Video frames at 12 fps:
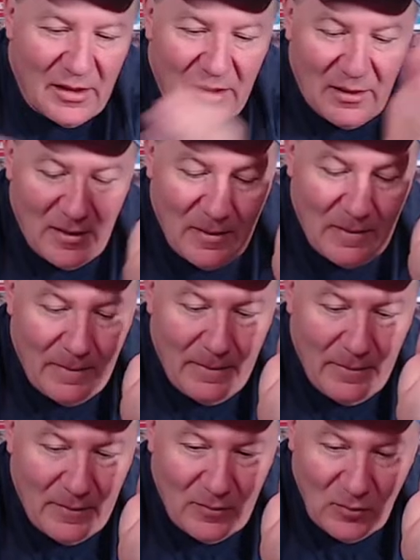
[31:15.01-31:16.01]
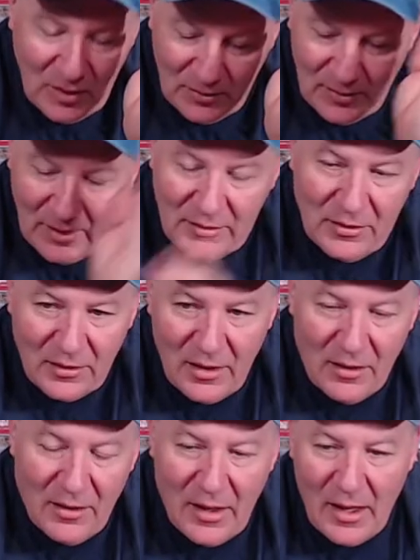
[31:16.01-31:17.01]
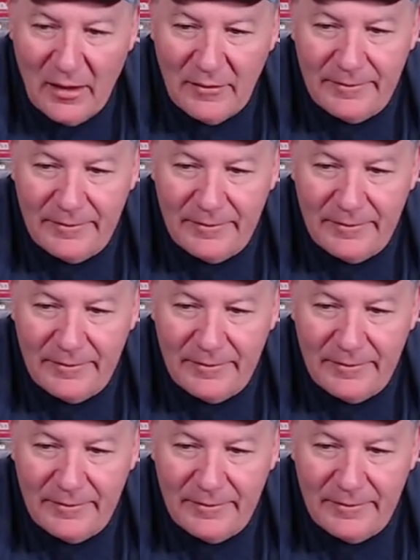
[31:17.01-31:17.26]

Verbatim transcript: And then, well, I took care of that.